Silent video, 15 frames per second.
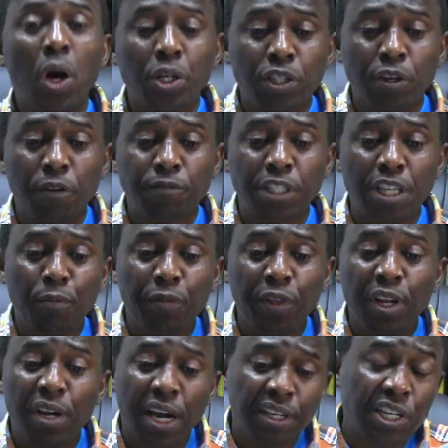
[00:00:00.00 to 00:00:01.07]
of something
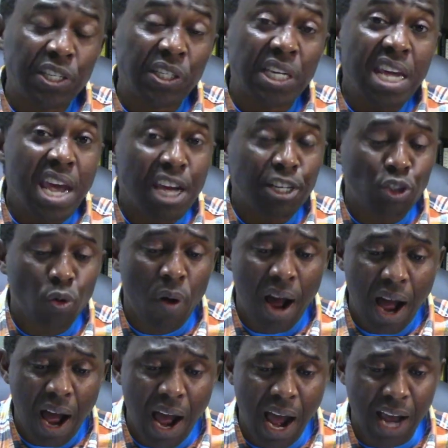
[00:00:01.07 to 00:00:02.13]
that is dear to our
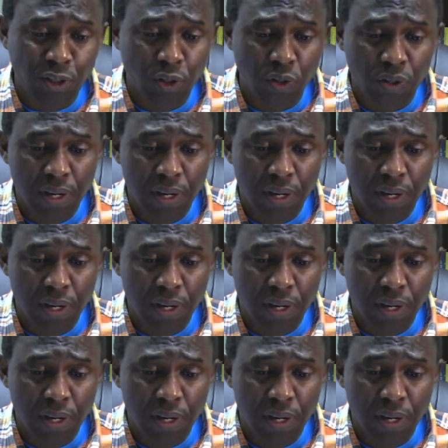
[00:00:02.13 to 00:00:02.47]
hearts.